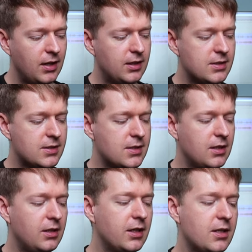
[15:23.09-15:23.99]
And
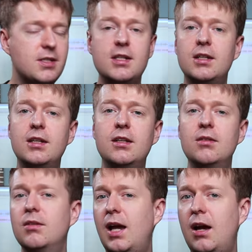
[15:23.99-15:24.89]
like I said
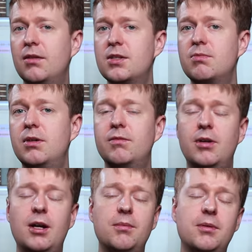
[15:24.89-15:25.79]
in how this riff
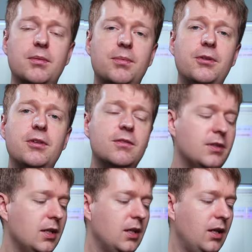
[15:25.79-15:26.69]
will help you improve,